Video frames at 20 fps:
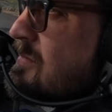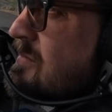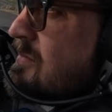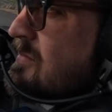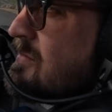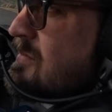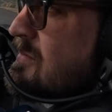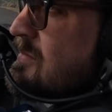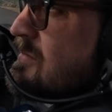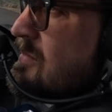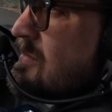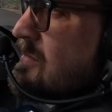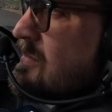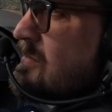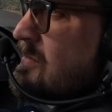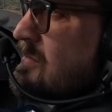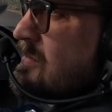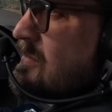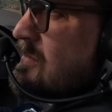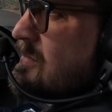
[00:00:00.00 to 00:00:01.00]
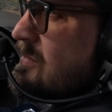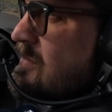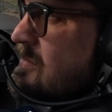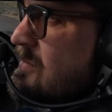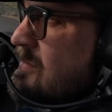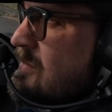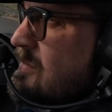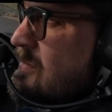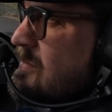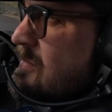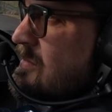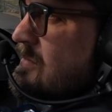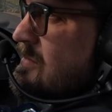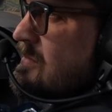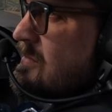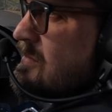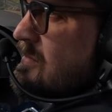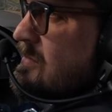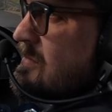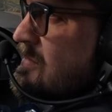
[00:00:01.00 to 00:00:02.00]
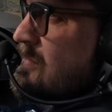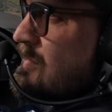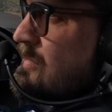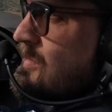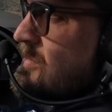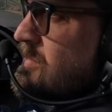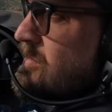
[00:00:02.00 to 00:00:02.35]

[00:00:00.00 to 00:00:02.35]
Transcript: [no speech]